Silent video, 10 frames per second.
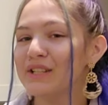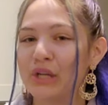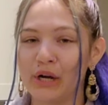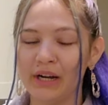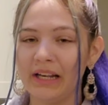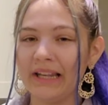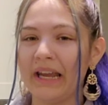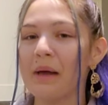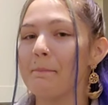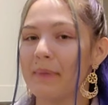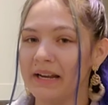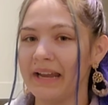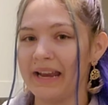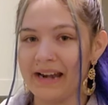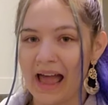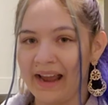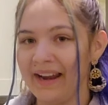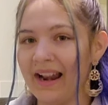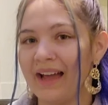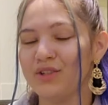It's currently Monday
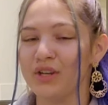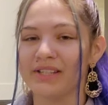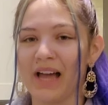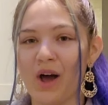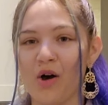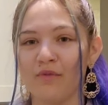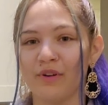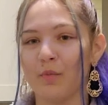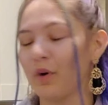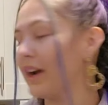night. I just got home from